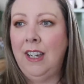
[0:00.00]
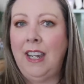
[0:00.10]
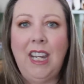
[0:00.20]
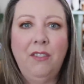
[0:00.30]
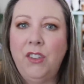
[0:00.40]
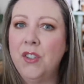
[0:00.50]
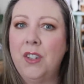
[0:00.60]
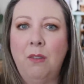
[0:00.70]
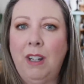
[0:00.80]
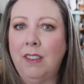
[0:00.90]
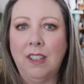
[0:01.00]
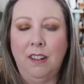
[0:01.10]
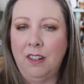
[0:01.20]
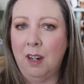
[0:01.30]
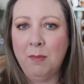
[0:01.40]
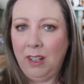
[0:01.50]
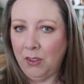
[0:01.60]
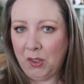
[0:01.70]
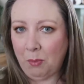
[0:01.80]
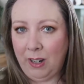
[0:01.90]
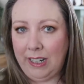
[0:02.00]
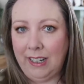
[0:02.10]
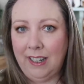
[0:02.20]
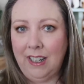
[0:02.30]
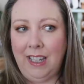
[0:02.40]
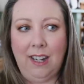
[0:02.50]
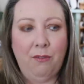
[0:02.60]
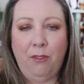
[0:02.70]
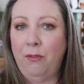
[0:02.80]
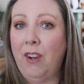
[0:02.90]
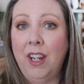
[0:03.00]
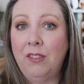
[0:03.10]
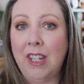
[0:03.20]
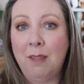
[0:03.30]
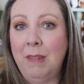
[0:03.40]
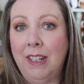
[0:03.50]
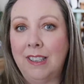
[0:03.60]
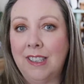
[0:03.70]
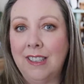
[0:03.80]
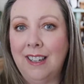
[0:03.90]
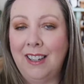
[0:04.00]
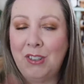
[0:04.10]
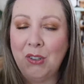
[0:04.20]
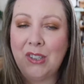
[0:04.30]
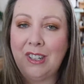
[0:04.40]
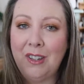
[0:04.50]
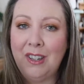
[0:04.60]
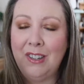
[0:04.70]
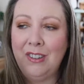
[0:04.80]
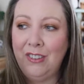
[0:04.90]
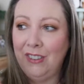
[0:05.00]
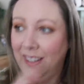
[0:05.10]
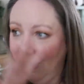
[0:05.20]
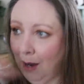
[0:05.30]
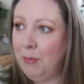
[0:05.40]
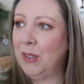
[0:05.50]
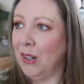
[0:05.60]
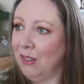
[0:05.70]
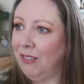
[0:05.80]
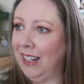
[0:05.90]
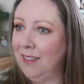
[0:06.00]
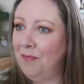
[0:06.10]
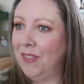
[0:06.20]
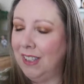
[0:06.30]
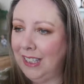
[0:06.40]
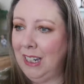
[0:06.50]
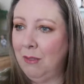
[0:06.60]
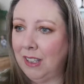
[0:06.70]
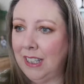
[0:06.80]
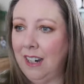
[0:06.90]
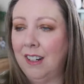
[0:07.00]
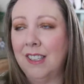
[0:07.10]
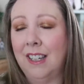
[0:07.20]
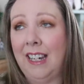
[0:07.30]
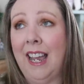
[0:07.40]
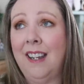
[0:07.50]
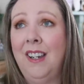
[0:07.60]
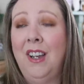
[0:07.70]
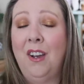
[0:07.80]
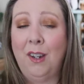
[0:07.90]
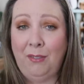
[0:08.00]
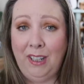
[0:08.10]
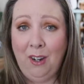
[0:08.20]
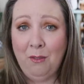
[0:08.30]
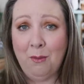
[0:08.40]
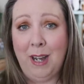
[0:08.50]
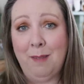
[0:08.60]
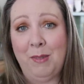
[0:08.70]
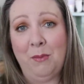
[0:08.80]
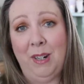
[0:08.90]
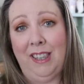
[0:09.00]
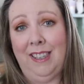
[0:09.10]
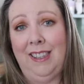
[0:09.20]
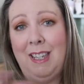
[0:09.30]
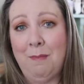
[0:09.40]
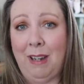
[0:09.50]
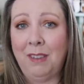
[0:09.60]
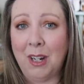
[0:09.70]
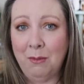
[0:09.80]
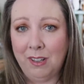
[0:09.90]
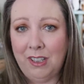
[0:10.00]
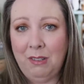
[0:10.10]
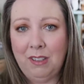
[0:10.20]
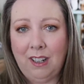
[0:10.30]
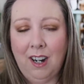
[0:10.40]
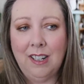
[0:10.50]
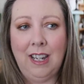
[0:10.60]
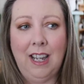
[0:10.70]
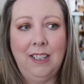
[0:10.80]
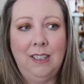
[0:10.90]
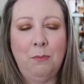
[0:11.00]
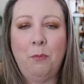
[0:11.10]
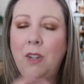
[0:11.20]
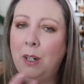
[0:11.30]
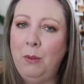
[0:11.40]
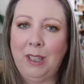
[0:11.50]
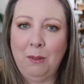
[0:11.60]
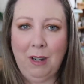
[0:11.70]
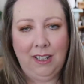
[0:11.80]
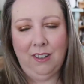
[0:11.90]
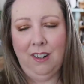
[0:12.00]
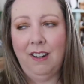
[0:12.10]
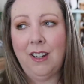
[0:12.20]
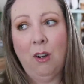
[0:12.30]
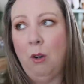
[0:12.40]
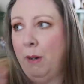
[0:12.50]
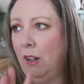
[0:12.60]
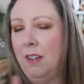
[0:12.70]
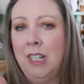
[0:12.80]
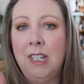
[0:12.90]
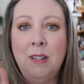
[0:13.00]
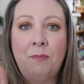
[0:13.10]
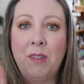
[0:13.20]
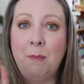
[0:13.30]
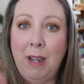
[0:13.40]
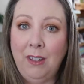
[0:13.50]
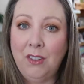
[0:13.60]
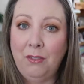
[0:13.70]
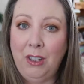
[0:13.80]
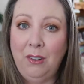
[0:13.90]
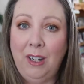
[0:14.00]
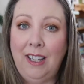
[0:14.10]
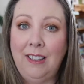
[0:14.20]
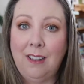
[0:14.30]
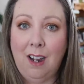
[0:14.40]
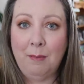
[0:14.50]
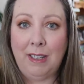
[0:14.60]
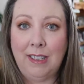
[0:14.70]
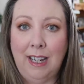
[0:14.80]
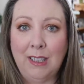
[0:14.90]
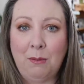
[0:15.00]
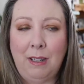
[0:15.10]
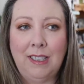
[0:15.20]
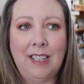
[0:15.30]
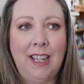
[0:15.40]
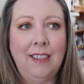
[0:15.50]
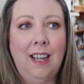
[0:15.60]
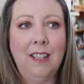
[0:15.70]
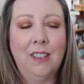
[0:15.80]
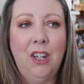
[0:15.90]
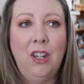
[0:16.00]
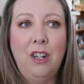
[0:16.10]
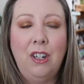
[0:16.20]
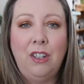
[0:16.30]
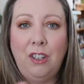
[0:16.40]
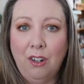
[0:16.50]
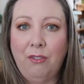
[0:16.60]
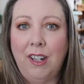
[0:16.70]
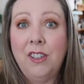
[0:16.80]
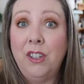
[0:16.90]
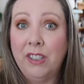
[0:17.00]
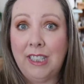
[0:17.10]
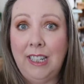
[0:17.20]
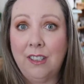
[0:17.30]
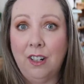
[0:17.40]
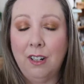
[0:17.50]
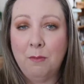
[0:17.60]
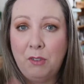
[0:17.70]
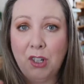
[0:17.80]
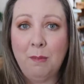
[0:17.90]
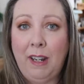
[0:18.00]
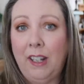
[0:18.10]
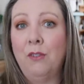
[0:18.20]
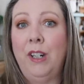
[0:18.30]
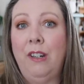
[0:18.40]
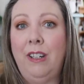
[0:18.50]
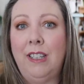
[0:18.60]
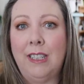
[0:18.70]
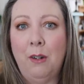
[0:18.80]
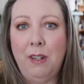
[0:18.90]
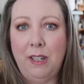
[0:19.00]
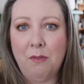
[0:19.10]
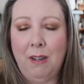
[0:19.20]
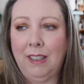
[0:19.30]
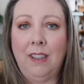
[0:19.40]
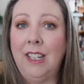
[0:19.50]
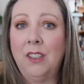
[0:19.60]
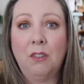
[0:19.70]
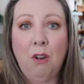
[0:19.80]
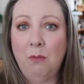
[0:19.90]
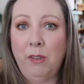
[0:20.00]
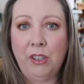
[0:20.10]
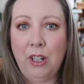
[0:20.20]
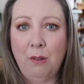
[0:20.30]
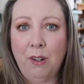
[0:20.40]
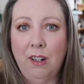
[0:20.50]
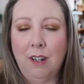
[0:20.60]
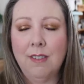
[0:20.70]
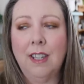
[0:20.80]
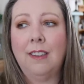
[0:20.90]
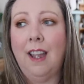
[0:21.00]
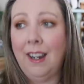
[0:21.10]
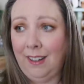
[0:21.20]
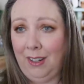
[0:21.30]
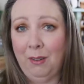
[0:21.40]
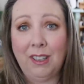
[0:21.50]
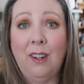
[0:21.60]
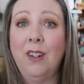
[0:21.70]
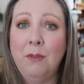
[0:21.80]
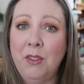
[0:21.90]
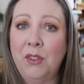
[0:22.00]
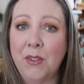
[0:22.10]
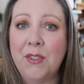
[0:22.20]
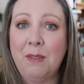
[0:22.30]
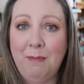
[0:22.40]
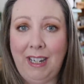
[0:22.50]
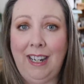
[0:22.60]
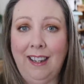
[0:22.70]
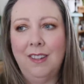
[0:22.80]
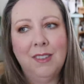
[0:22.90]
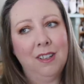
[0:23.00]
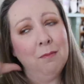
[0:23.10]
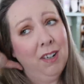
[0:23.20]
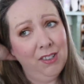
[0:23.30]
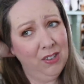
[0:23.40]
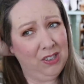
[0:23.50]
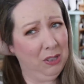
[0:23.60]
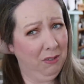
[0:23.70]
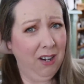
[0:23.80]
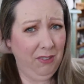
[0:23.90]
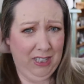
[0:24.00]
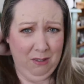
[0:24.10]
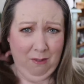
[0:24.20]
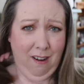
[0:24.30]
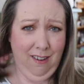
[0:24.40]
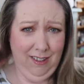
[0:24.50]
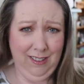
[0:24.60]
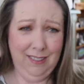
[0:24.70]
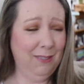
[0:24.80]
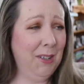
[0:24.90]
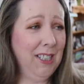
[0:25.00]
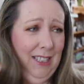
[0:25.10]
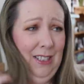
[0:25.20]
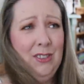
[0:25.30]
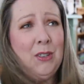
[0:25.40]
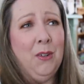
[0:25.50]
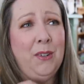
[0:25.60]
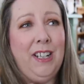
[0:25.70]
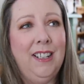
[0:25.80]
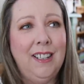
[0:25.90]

even just going outside on my lunch break for 5-10 minutes and just observing, seeing what's there. Because again, I feel overwhelmed with the amount that I want to do in the garden and like with the weather. I know, oh my God, the amount of you in comments last week saying that you're finding your seeds are germinating really, really slowly as well. Things are growing much slower. I was like, thank you. I thought it was just me. And I was like, am I just doing everything wrong? What's the story?